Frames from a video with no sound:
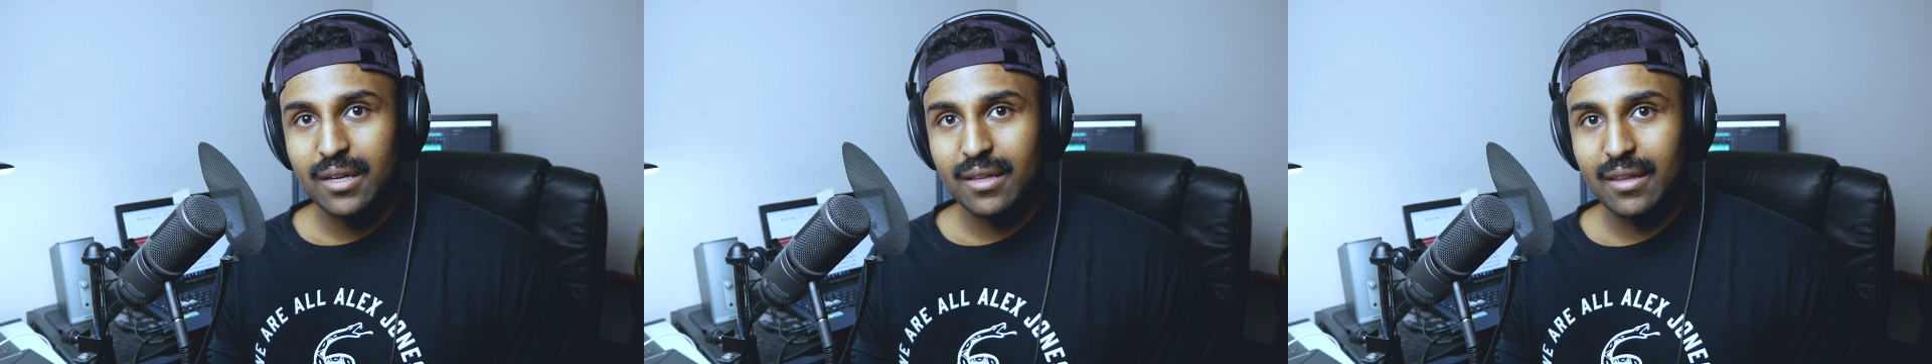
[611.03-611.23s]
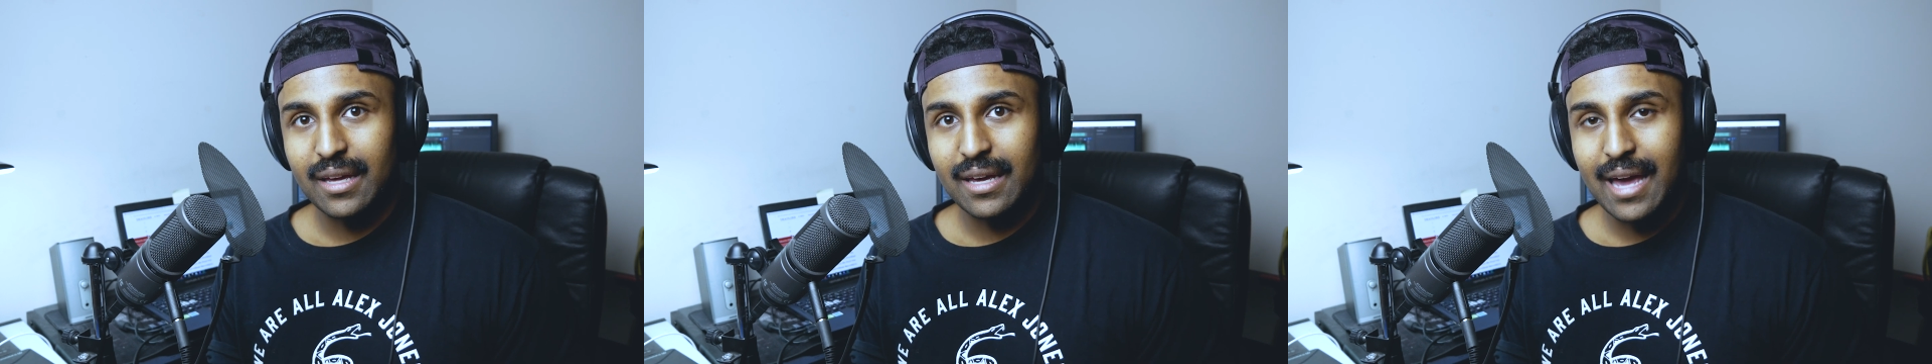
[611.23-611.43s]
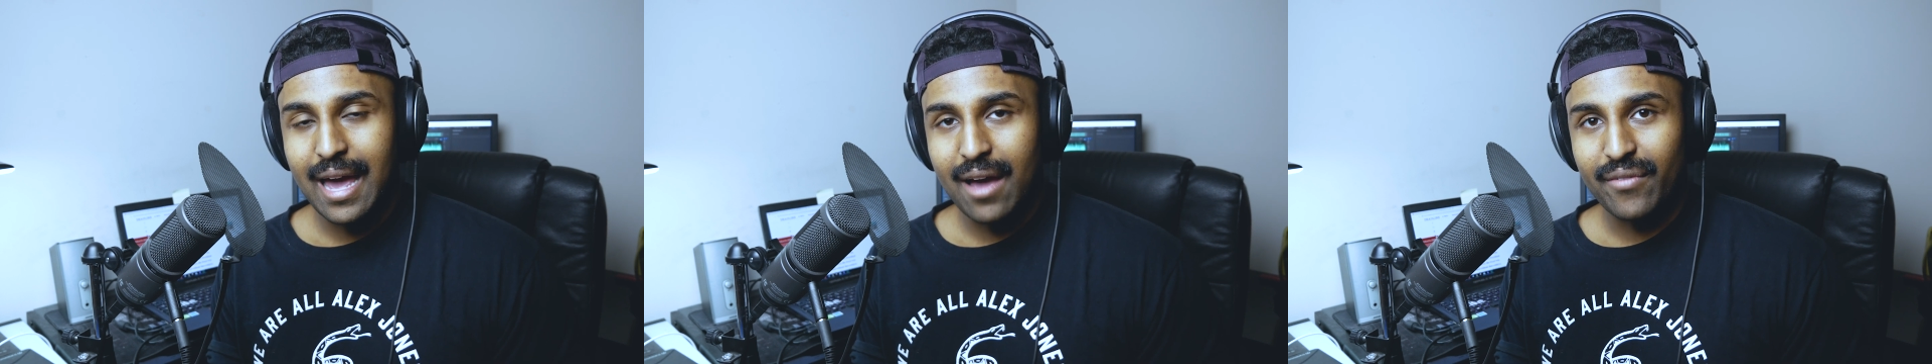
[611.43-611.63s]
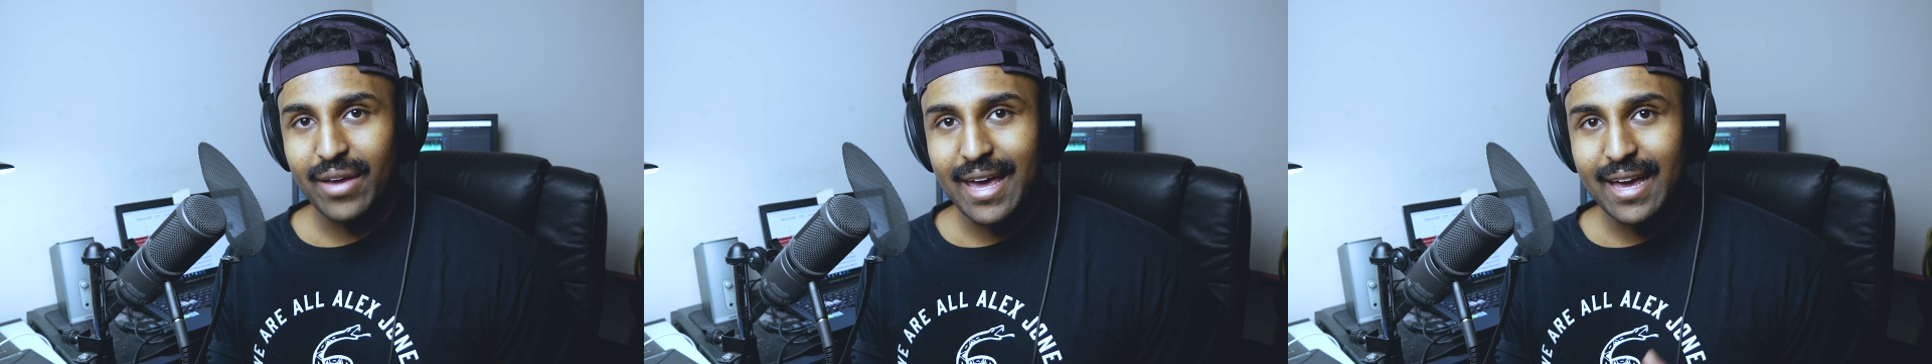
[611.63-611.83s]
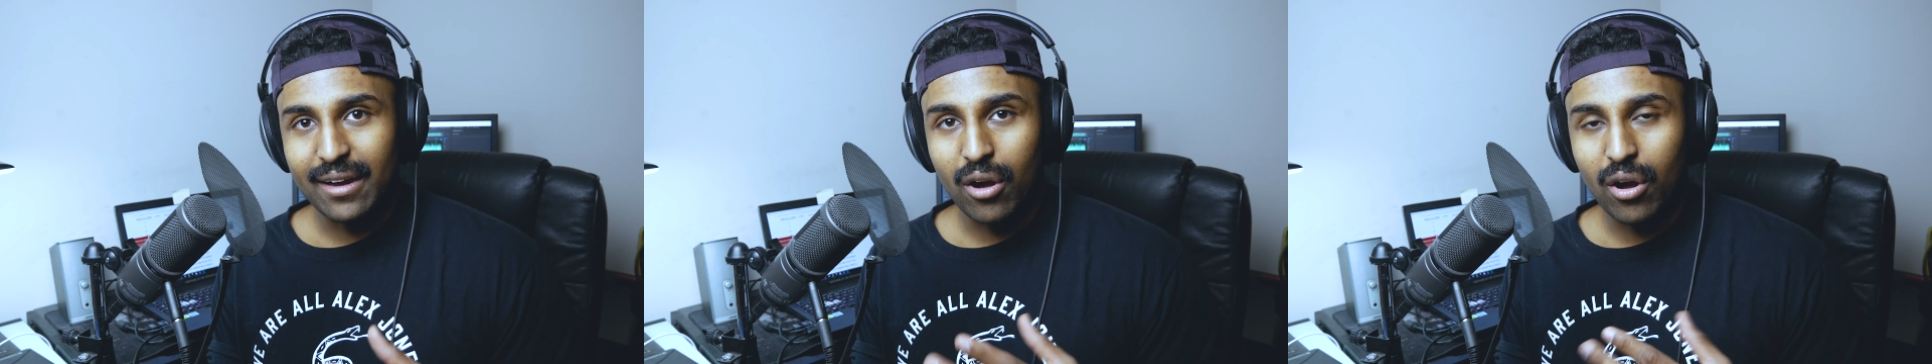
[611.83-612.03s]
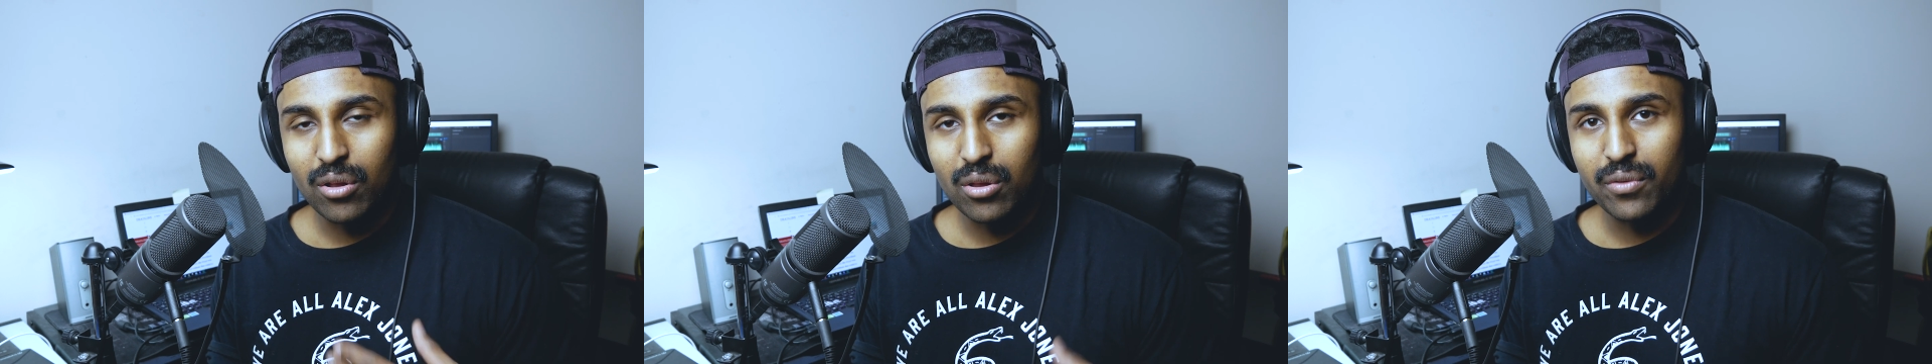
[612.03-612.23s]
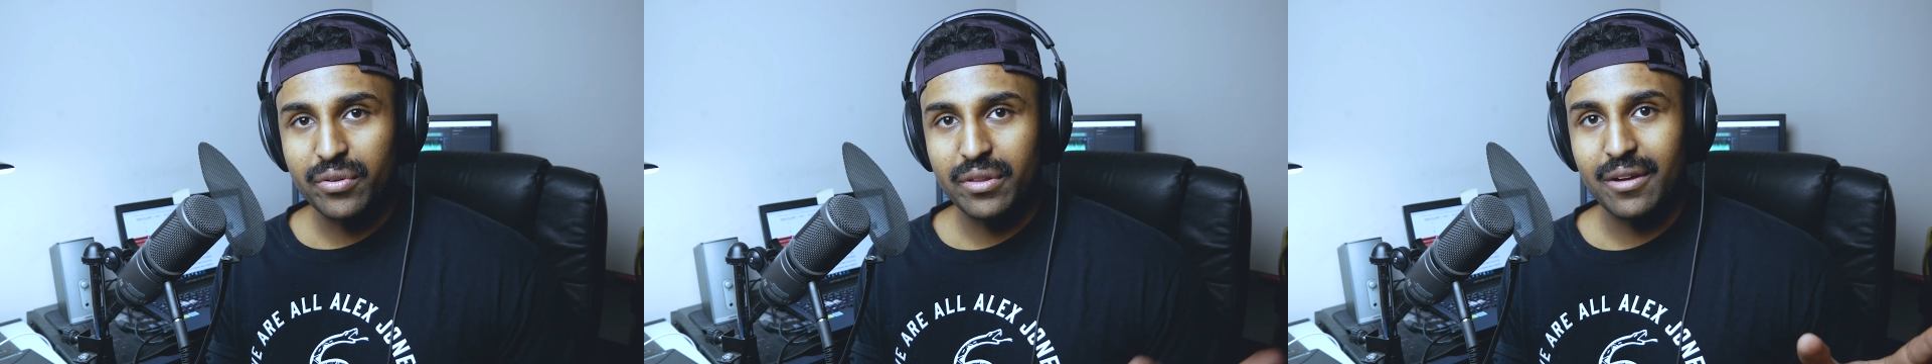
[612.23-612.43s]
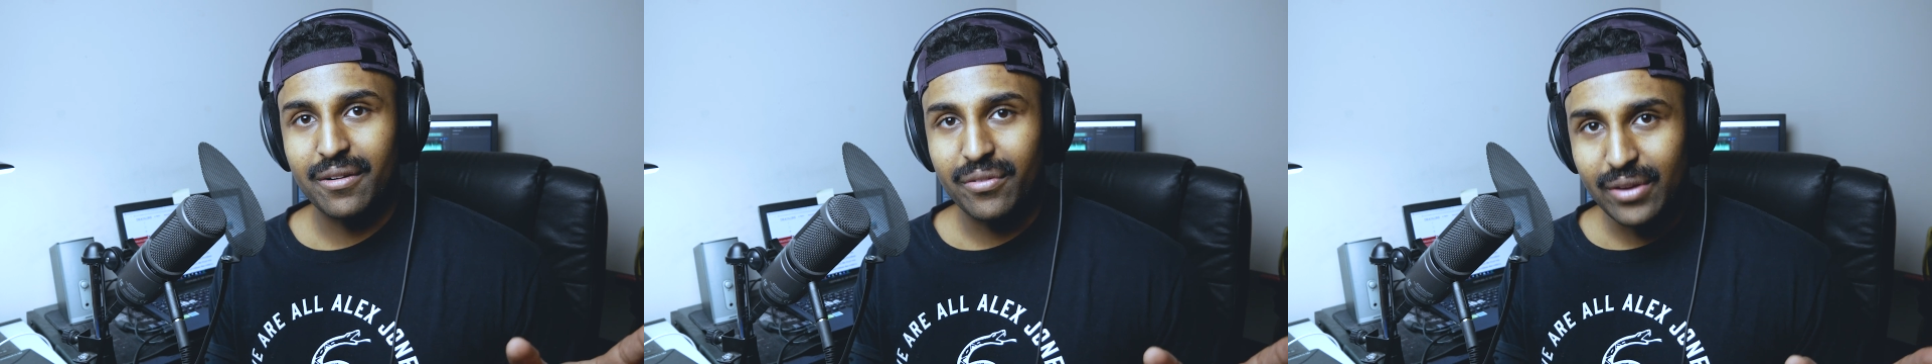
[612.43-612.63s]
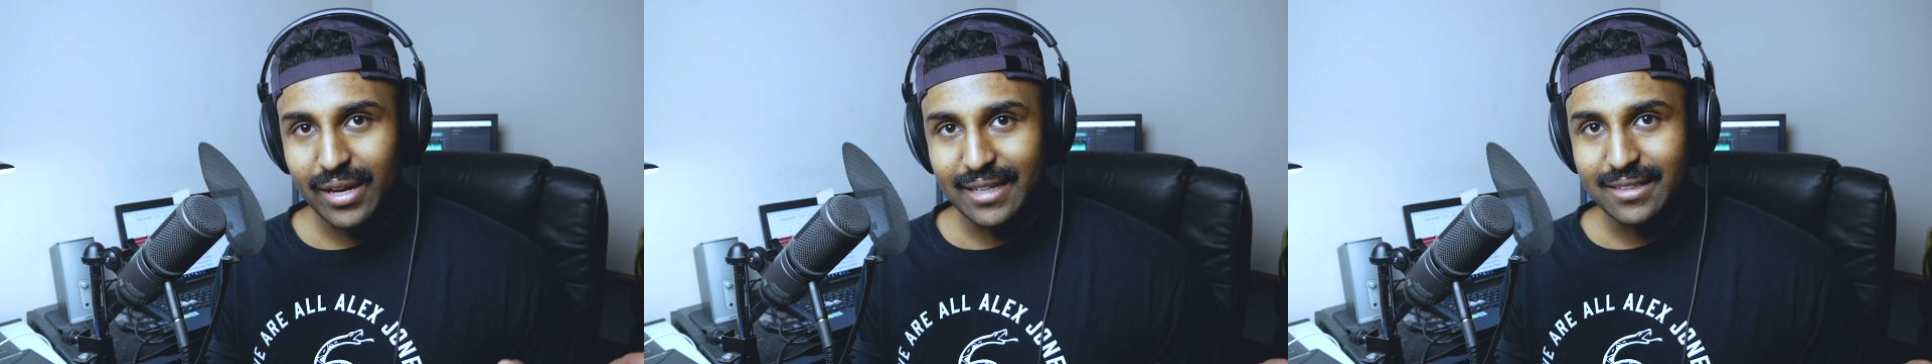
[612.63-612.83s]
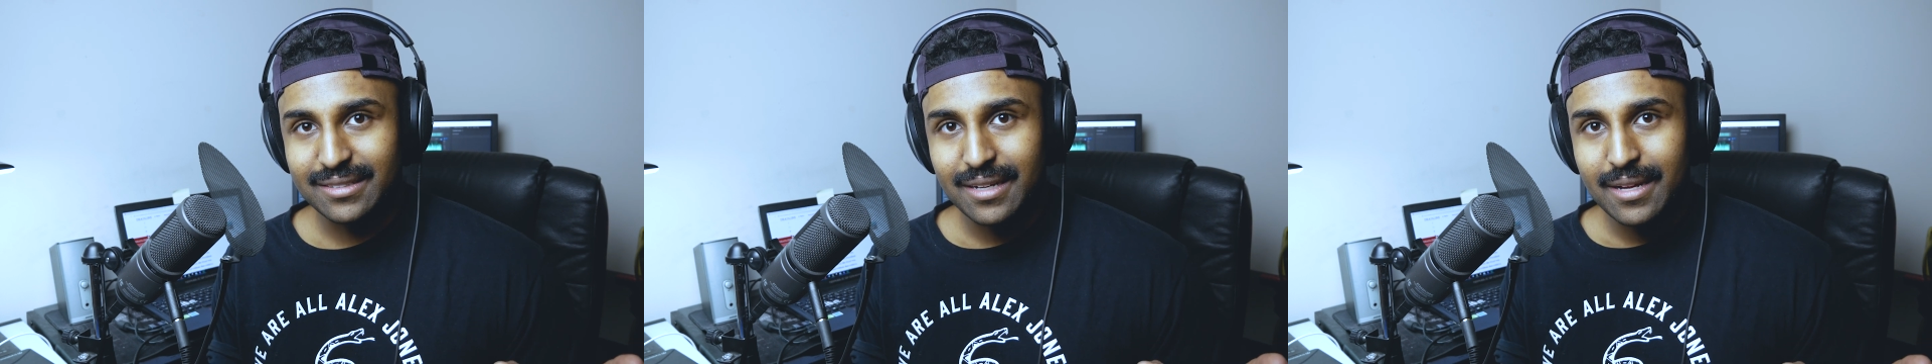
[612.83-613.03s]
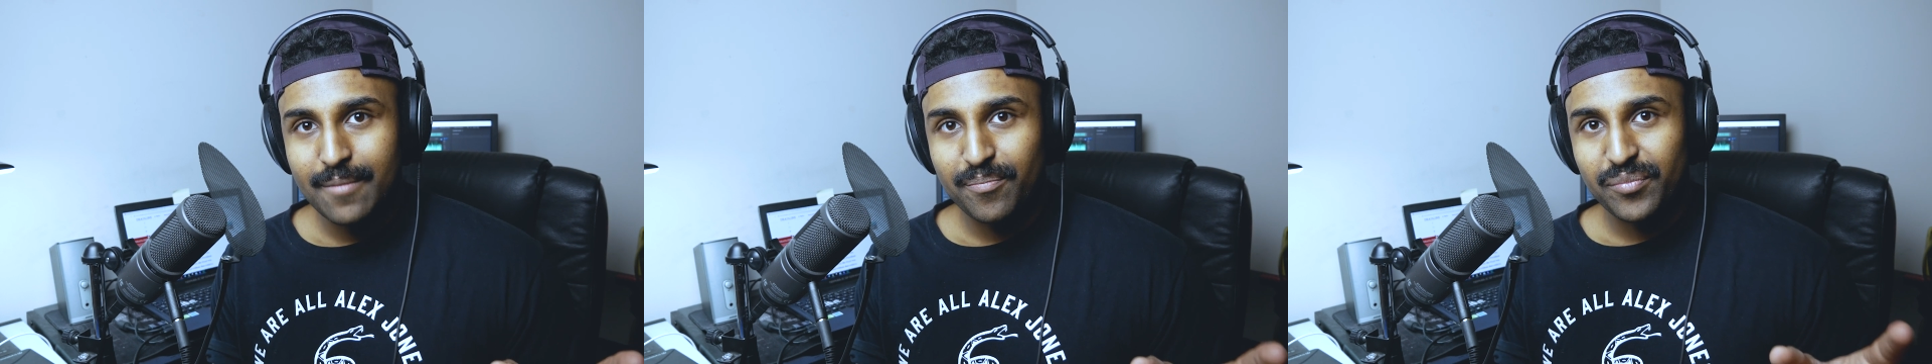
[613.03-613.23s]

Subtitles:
They have egg all over their face.